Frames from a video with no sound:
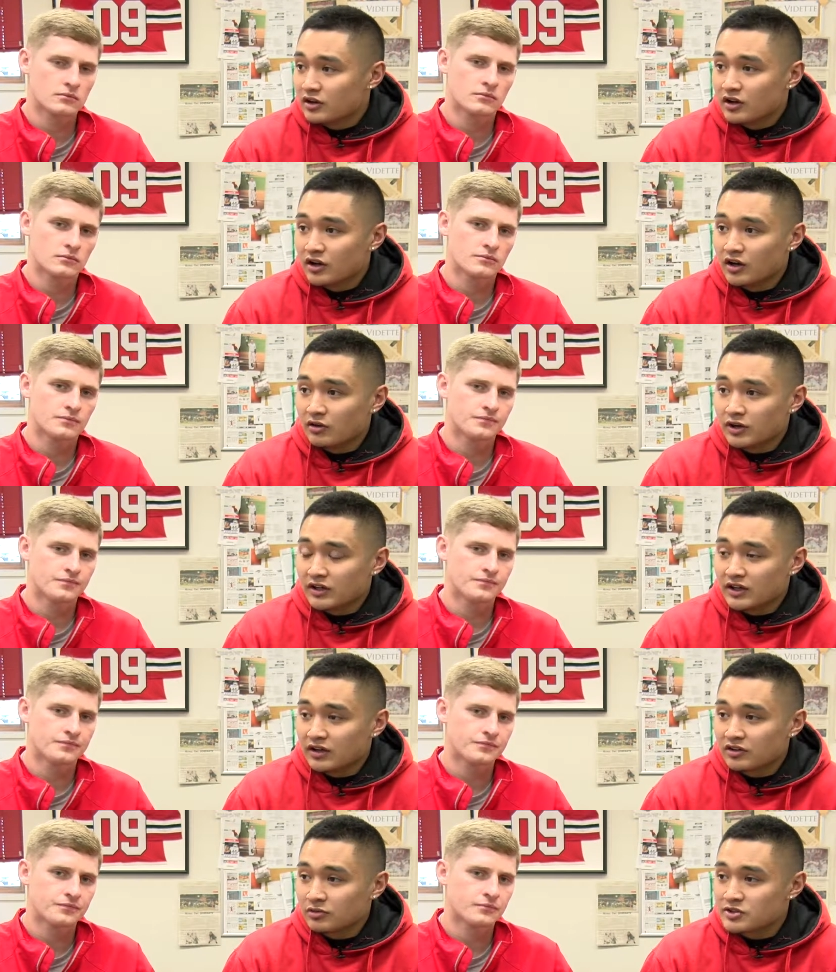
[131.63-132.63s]
Speaker 1: Uh, right
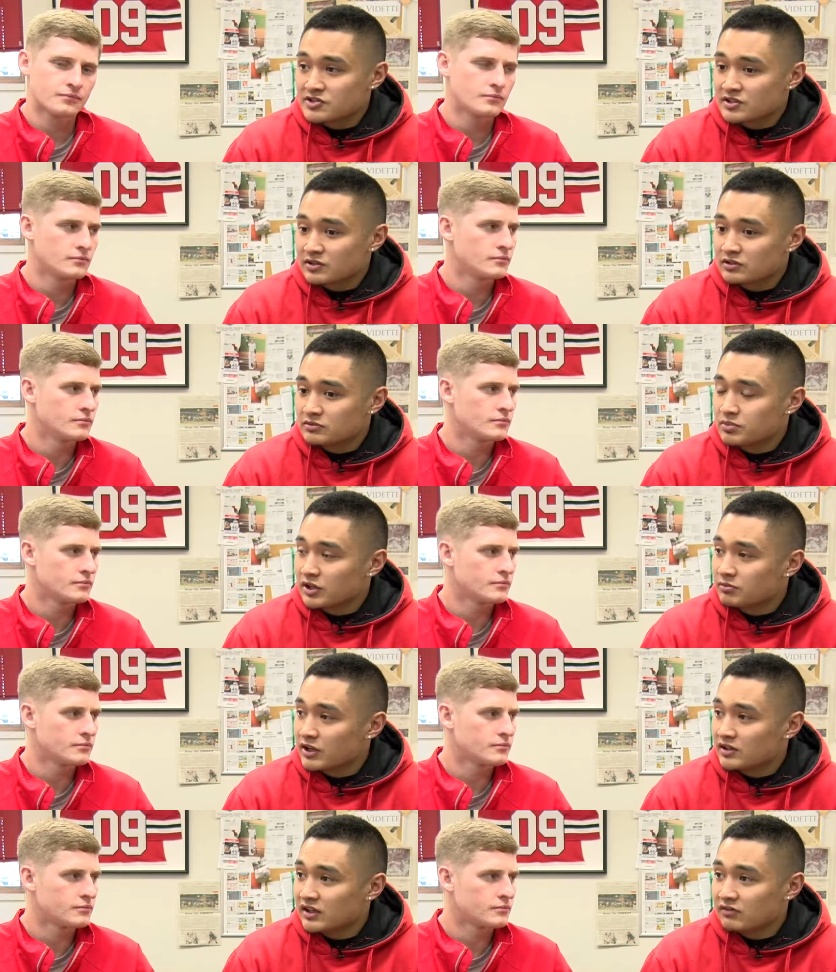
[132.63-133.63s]
now, they're missing big
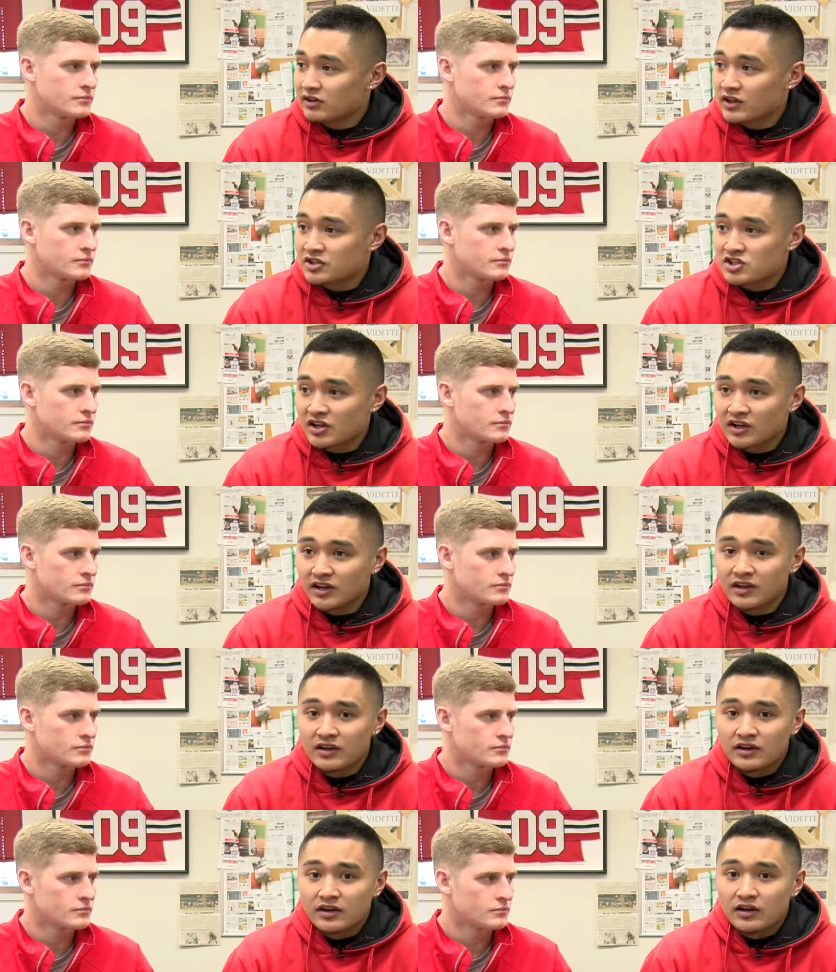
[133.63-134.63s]
man David Ndiaye.
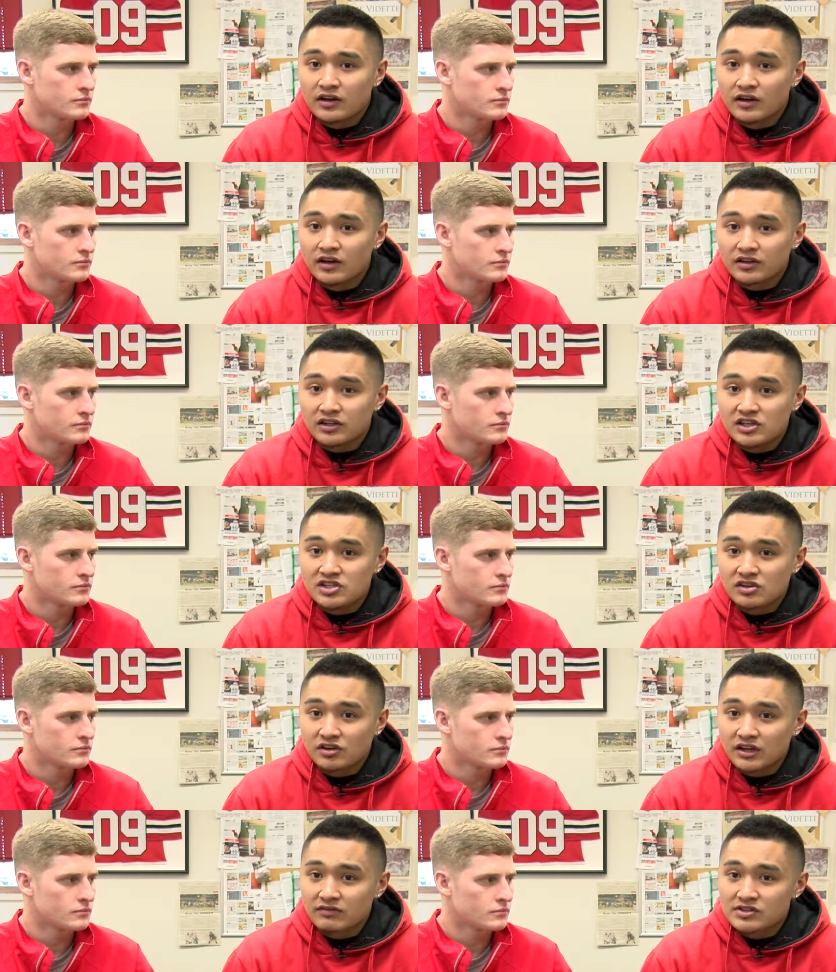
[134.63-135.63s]
Uh,
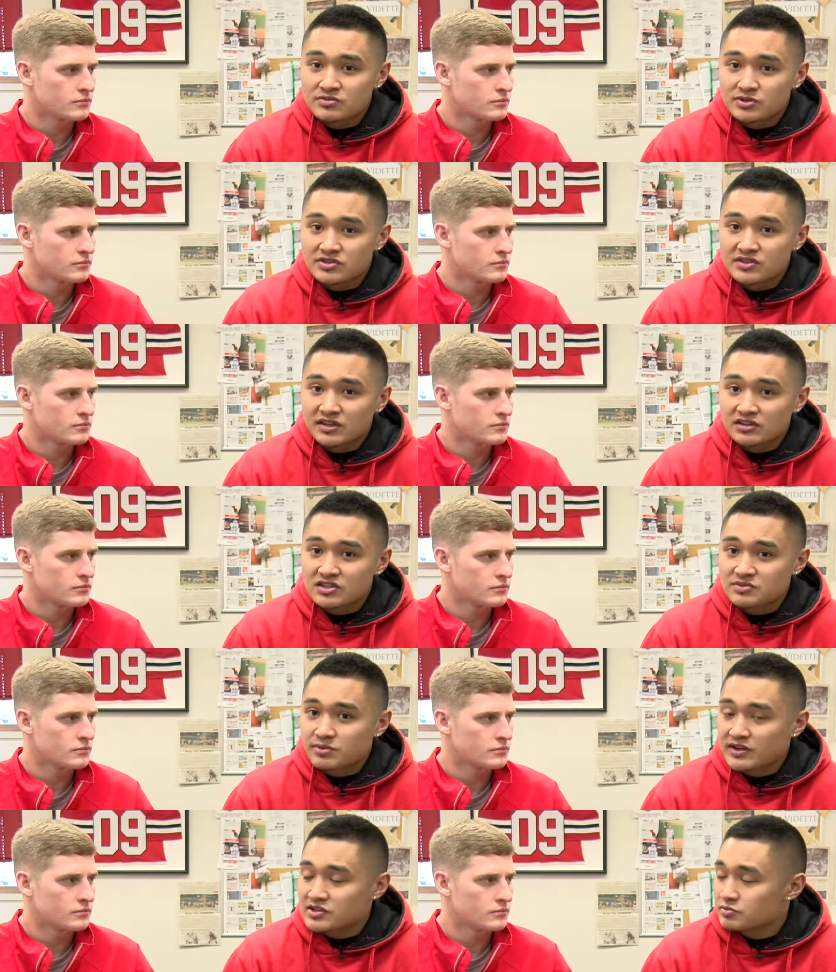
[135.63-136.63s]
Keyshawn Evans was sick this
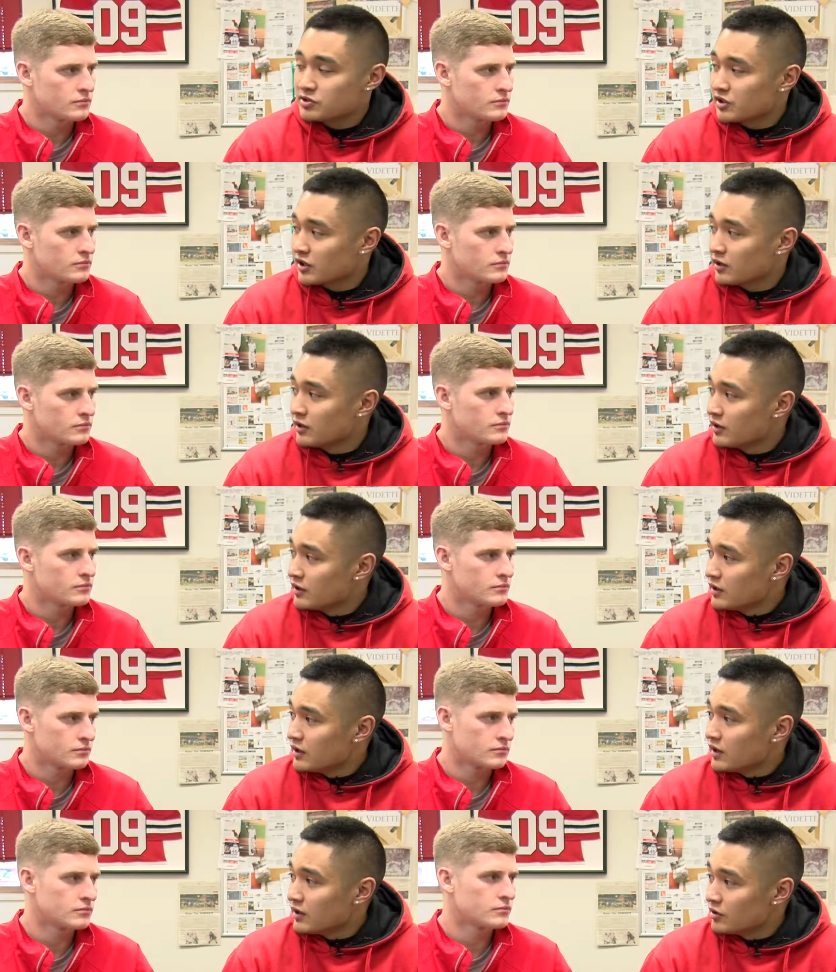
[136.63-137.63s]
past weekend.
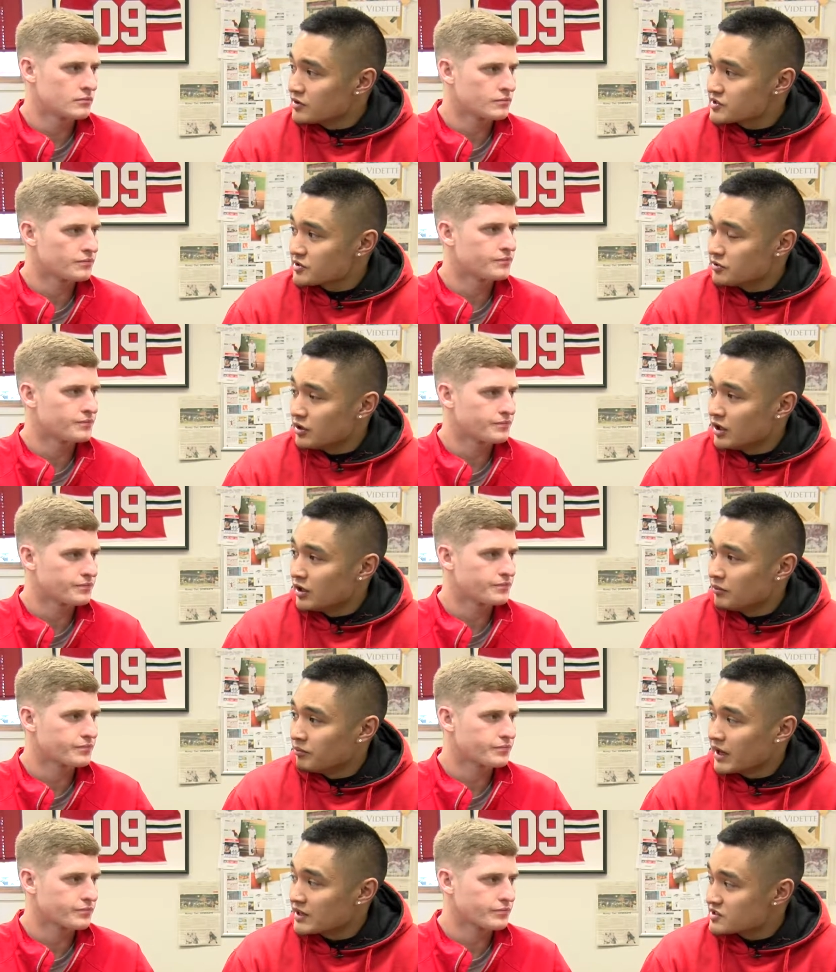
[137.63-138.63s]
And also,
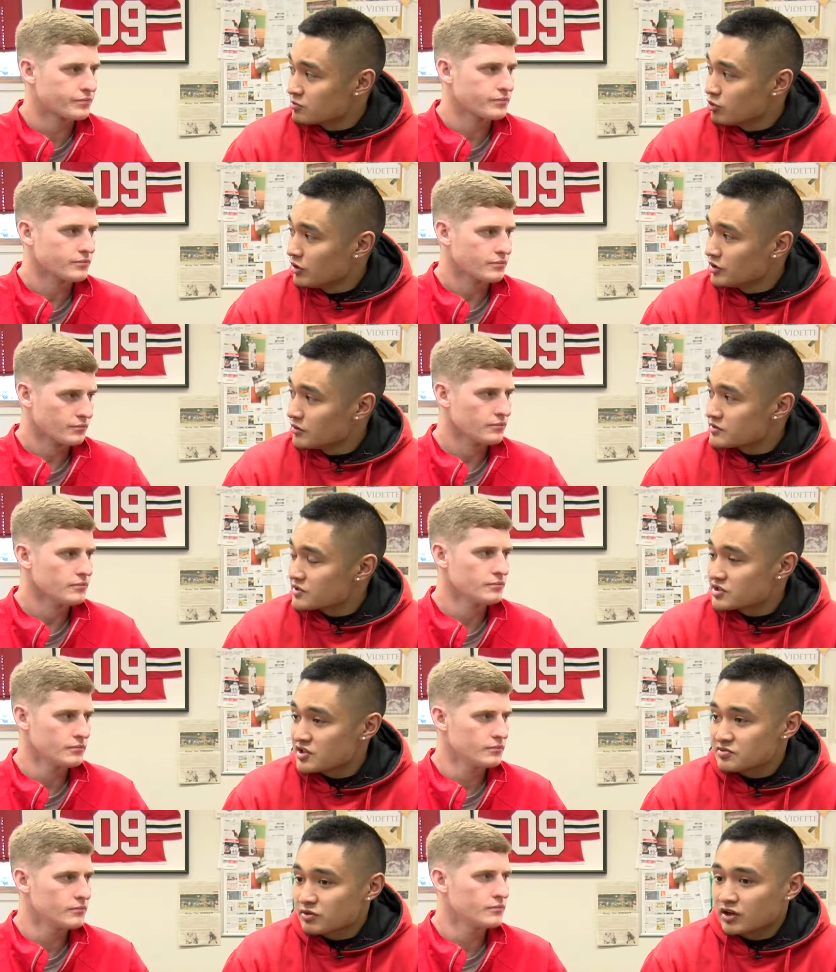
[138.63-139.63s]
um, Madison Williams has
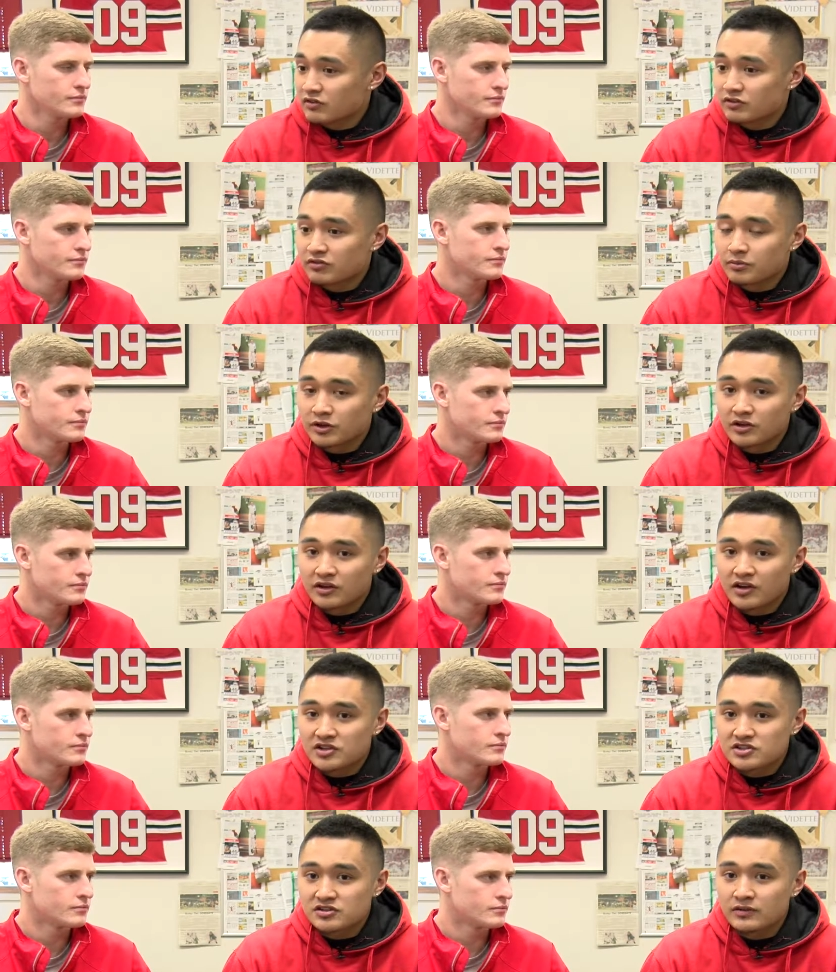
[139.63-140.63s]
just recovered from a
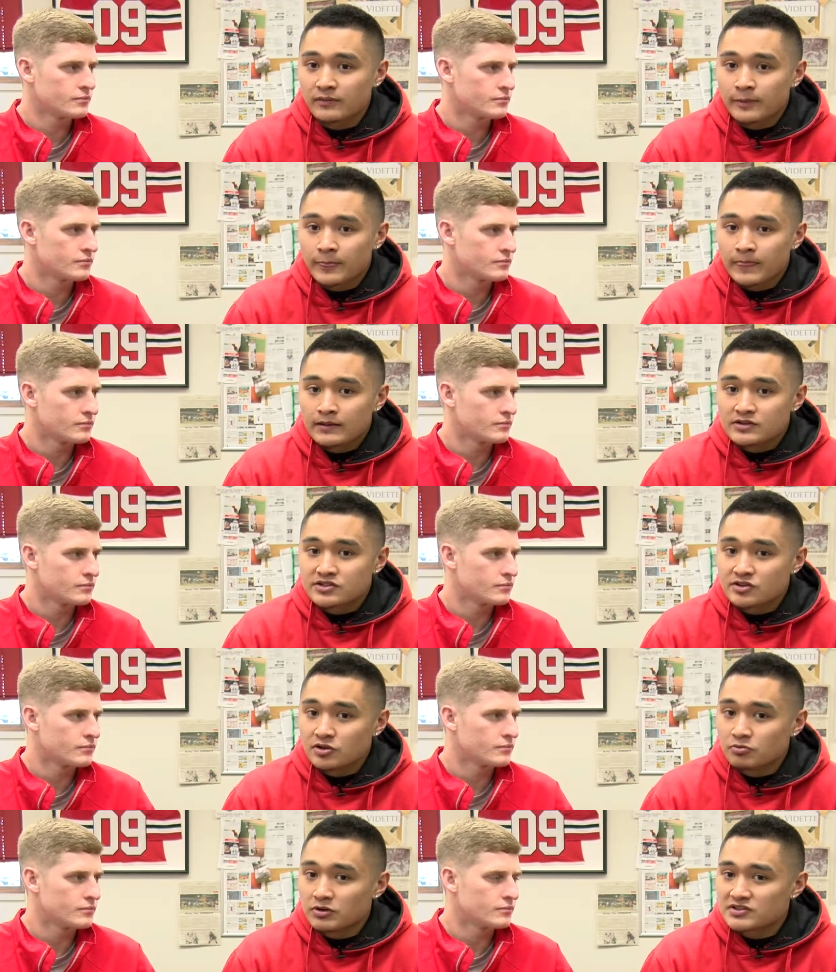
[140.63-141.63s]
concussion.
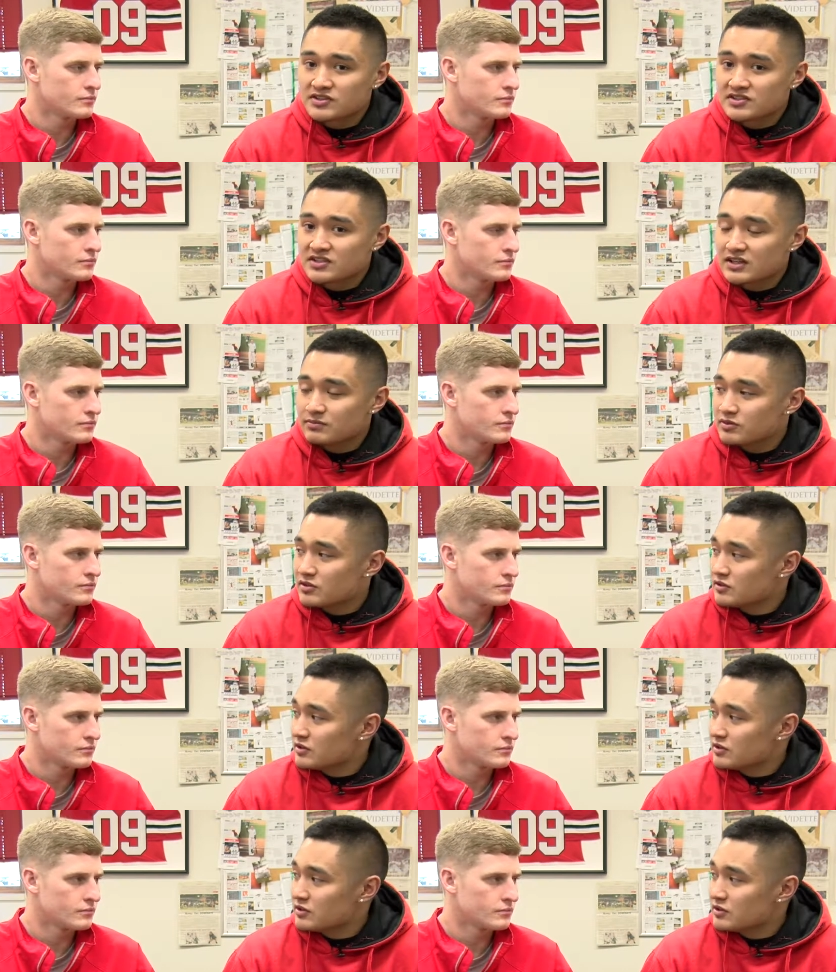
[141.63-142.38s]
So, once this team